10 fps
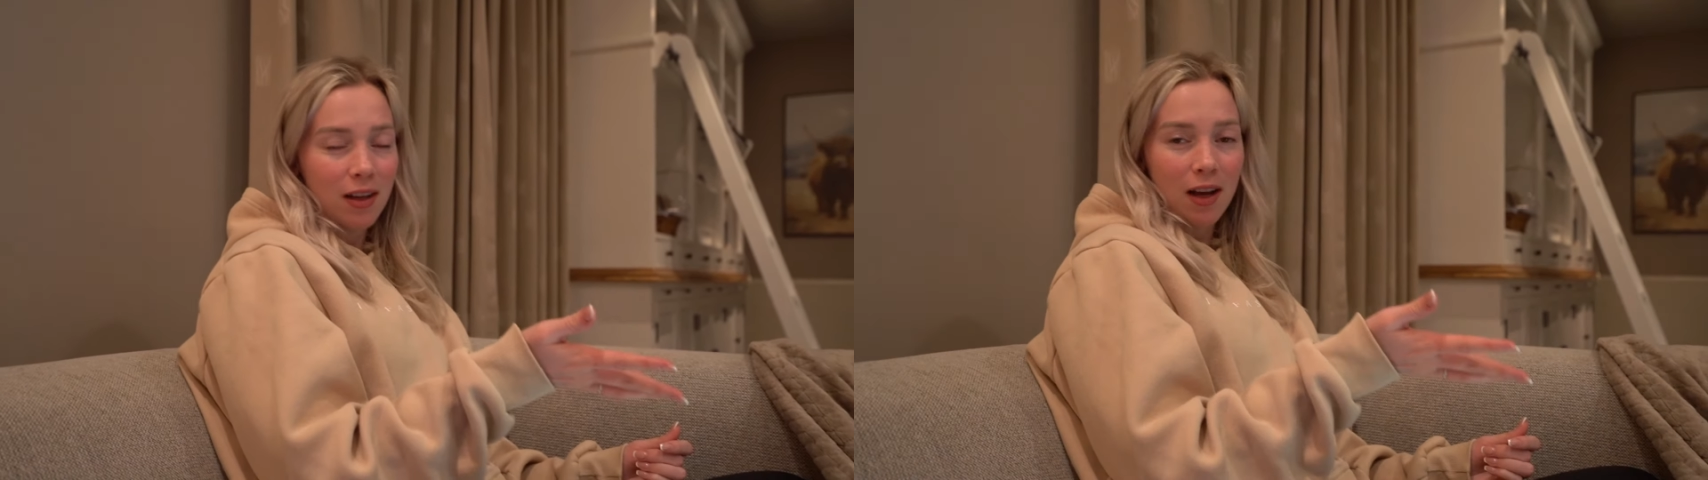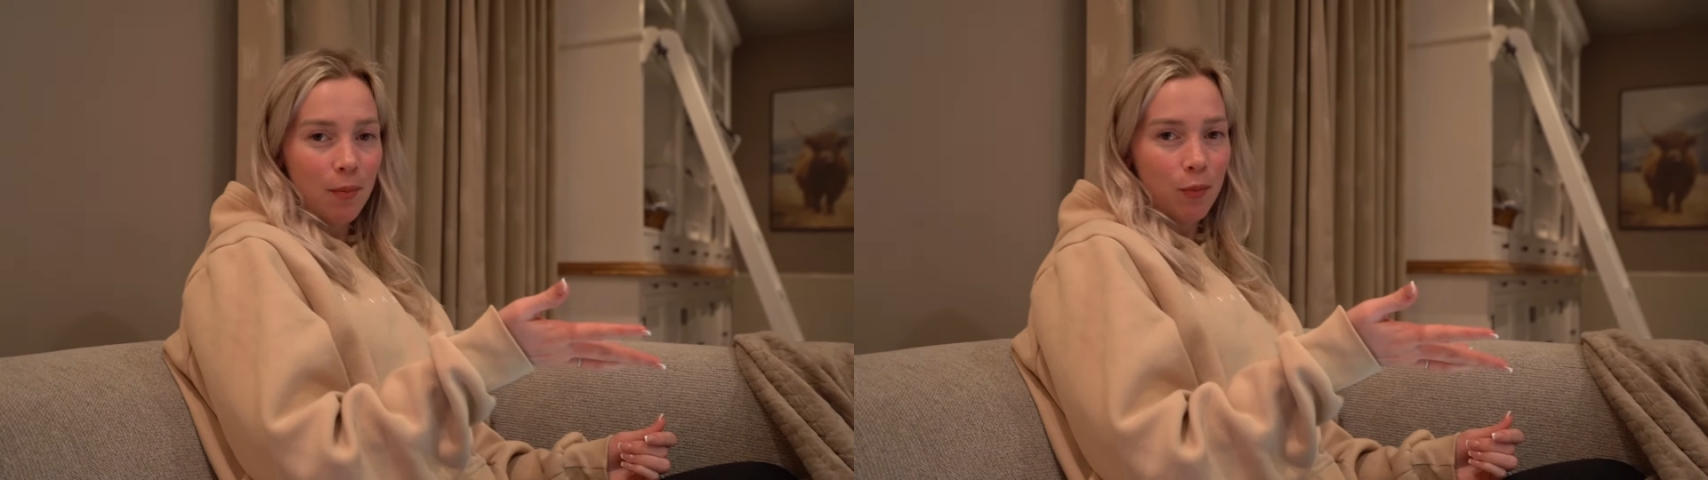
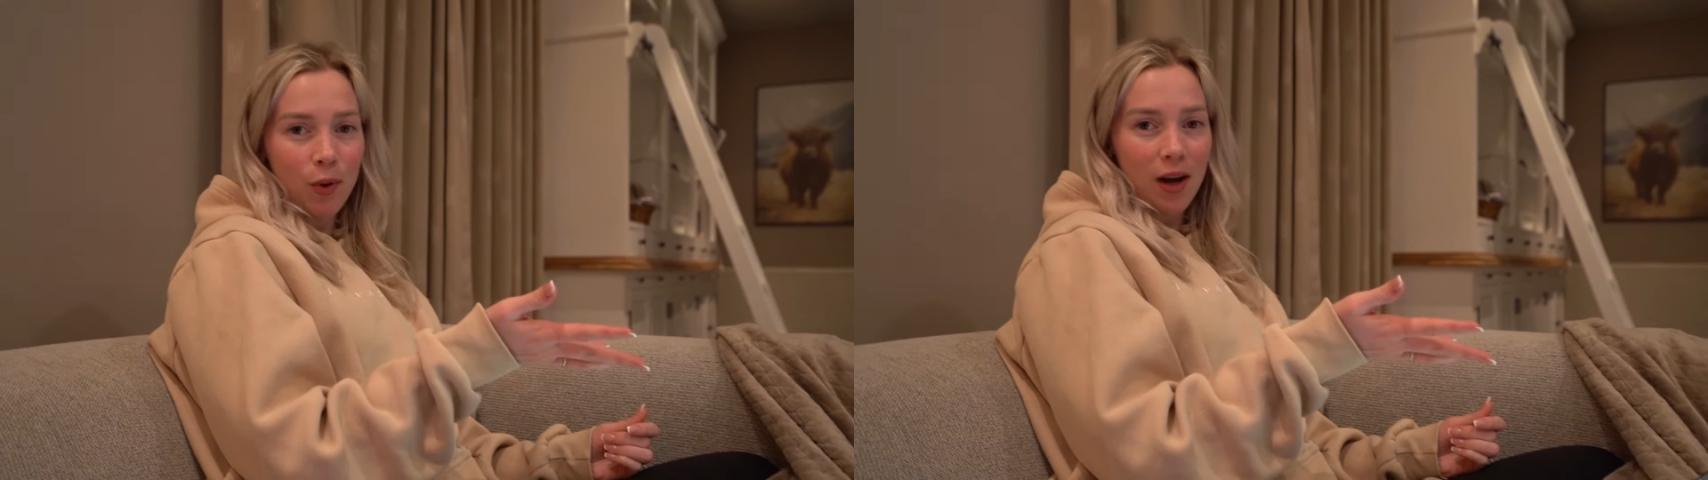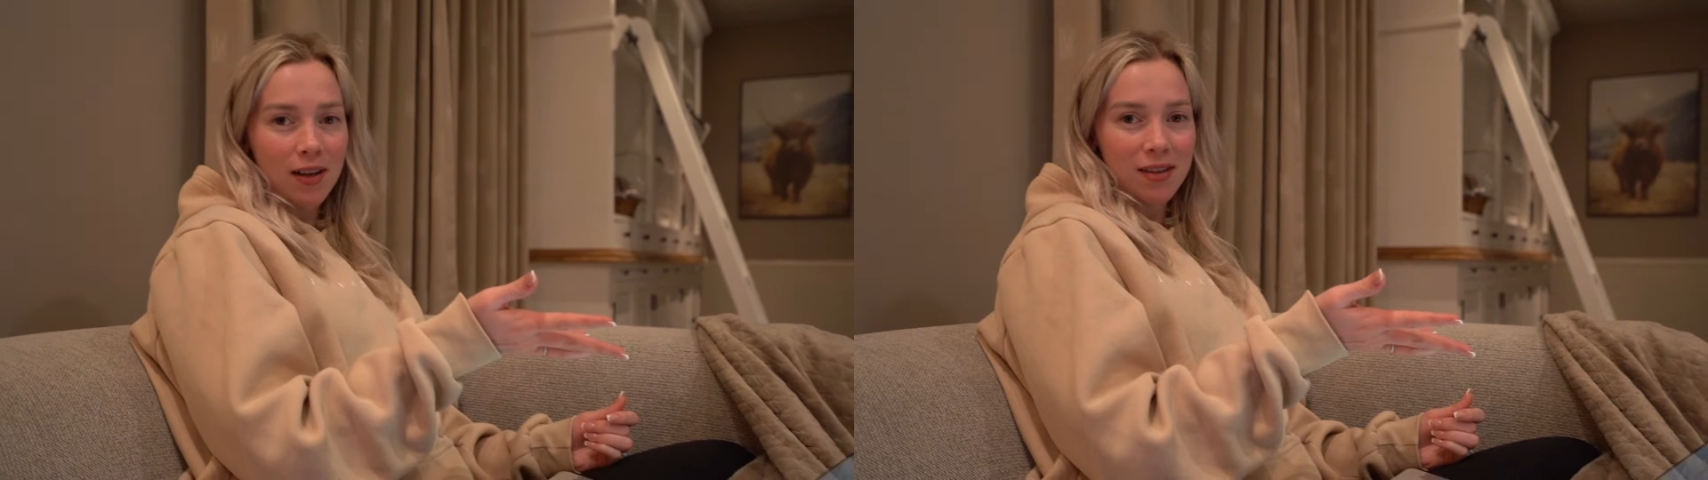
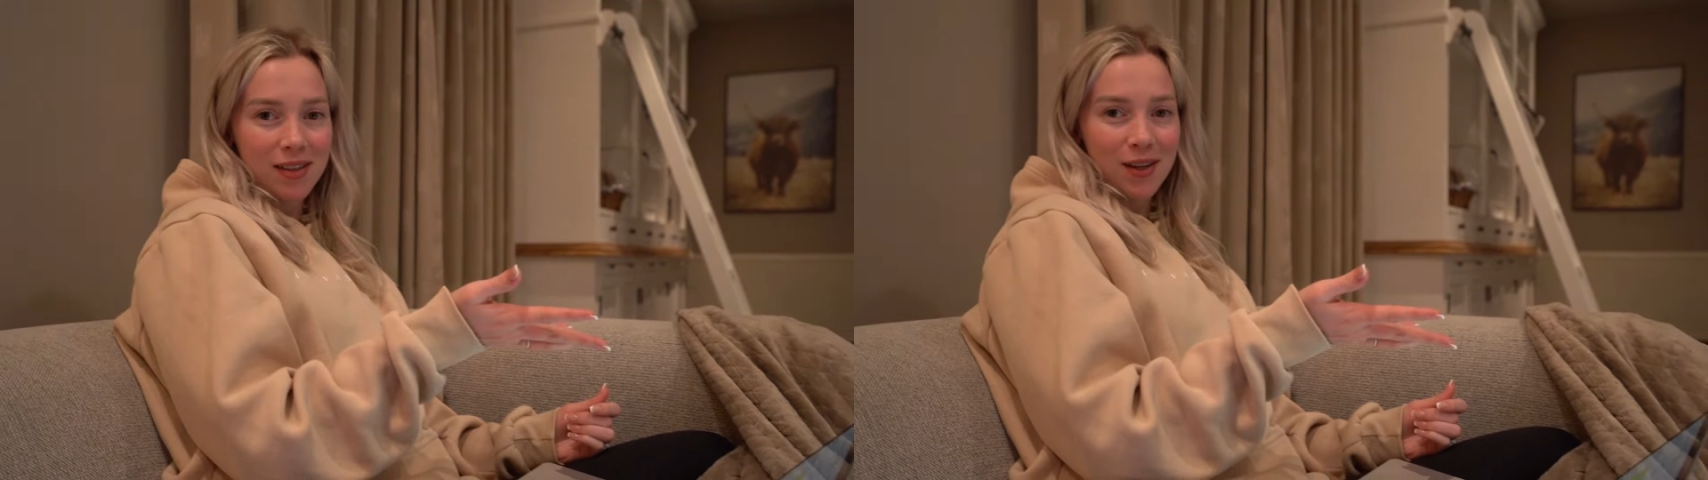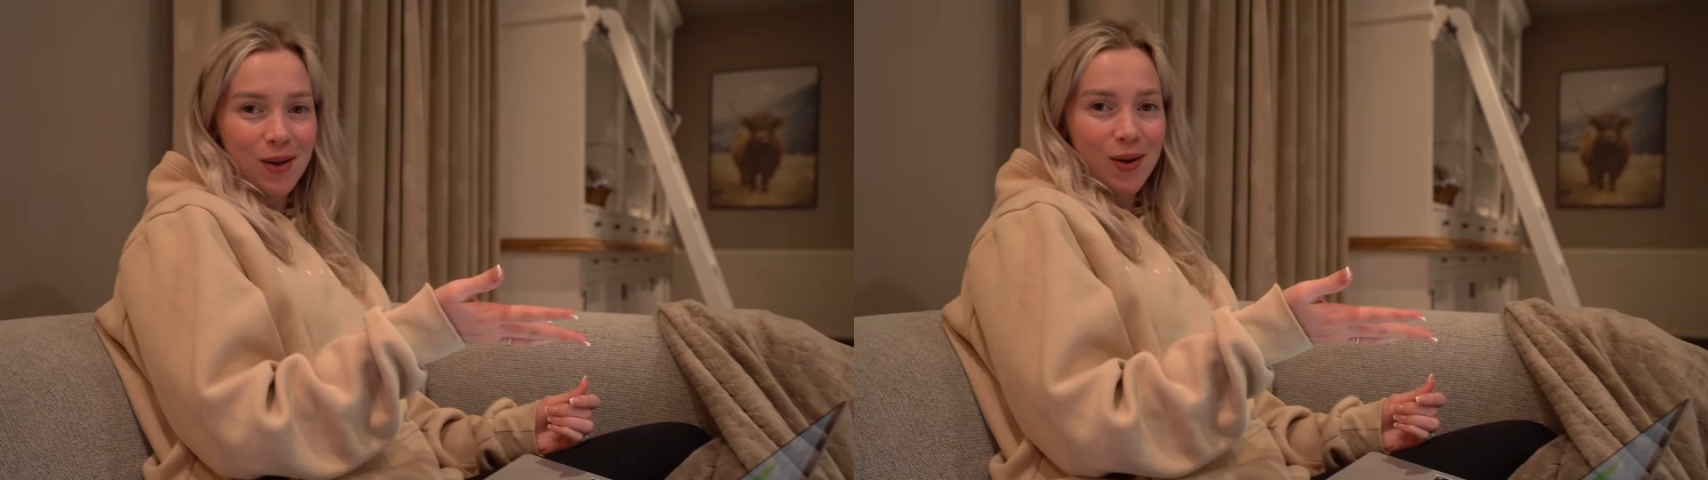
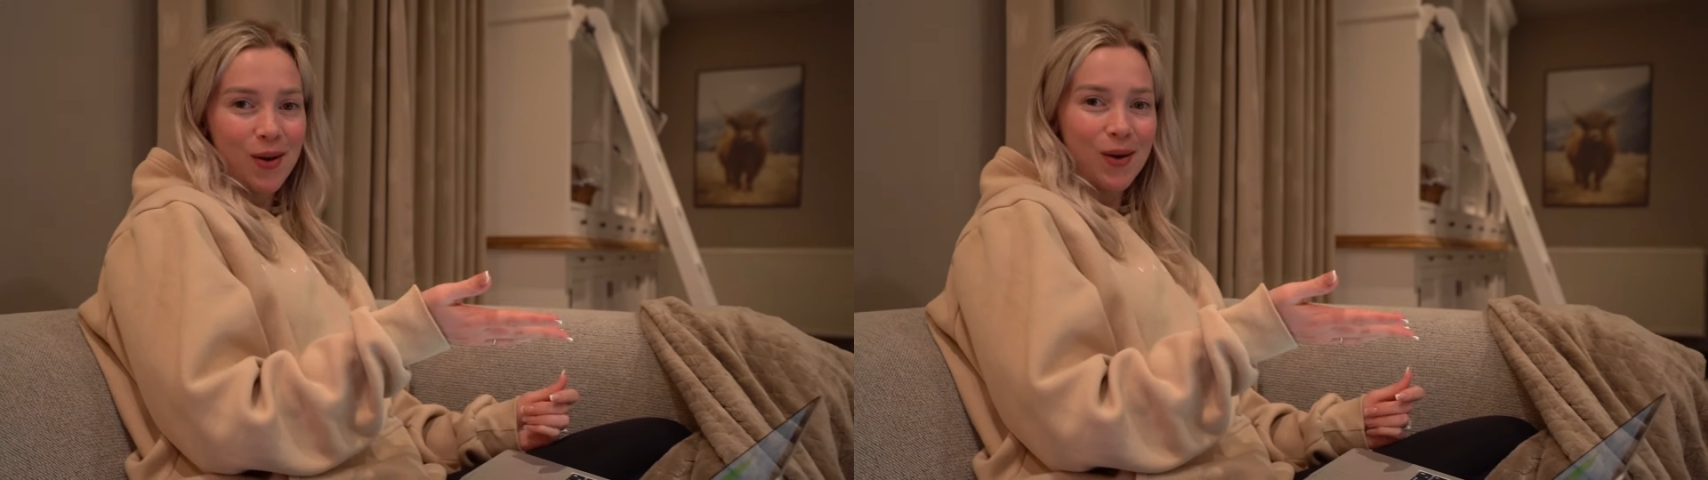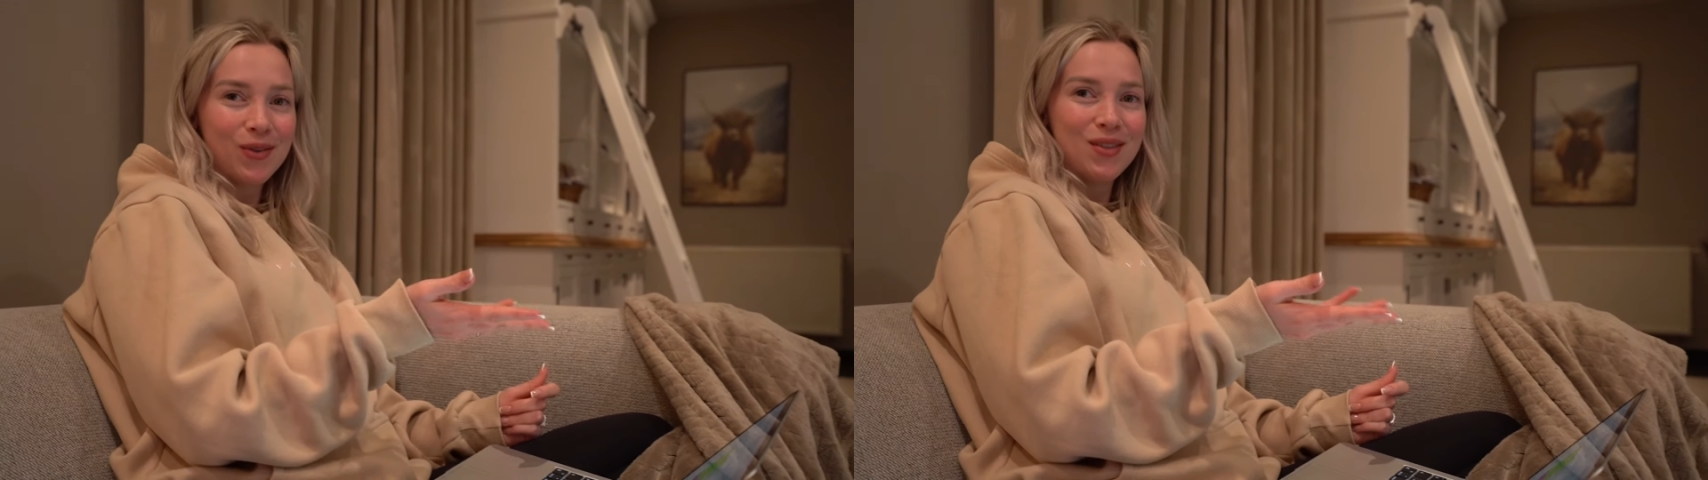Campoise
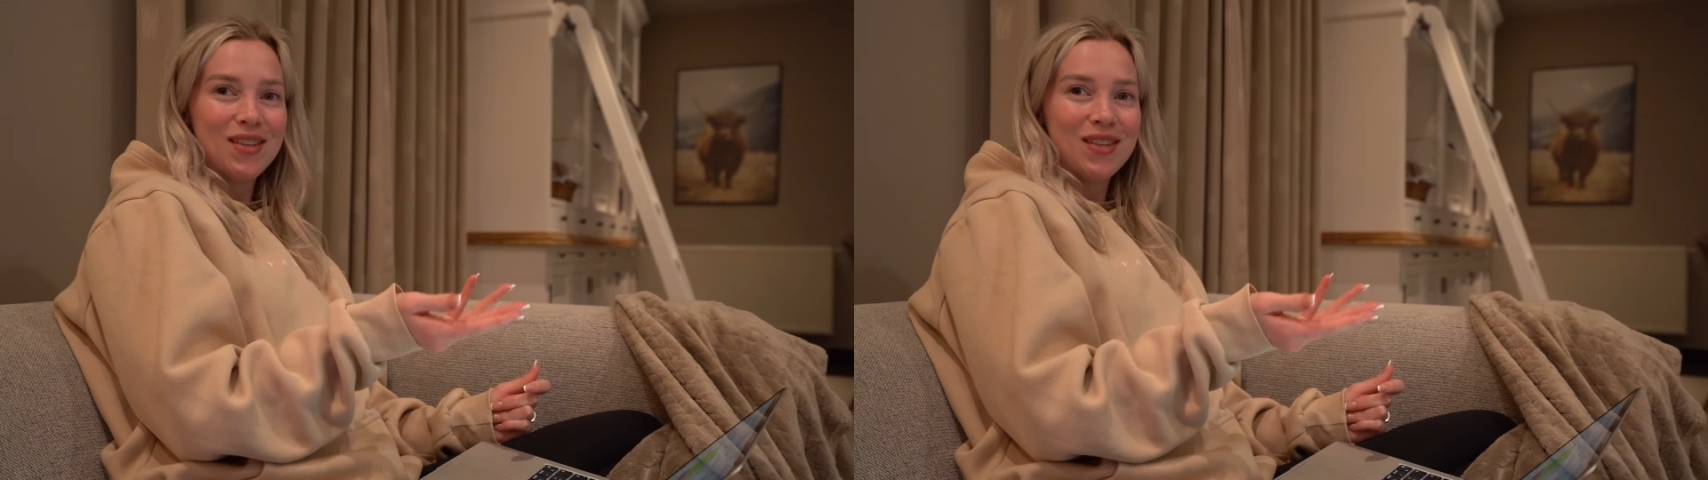on